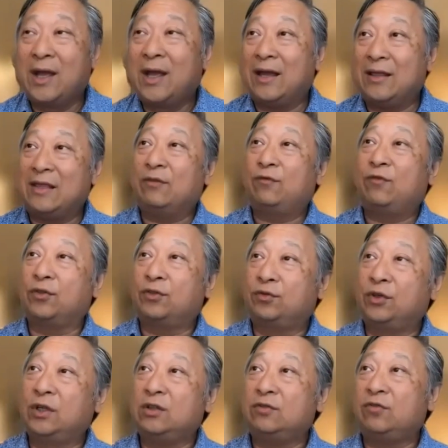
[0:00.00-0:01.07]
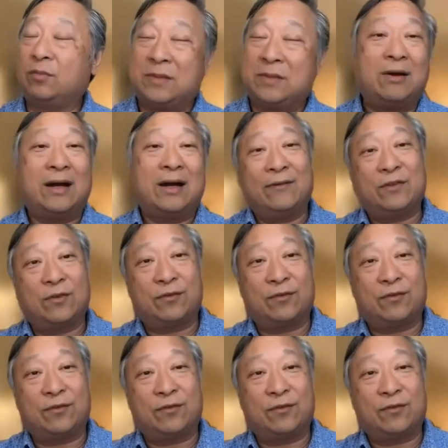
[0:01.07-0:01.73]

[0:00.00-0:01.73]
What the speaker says: And therefore, 3 years from now, I have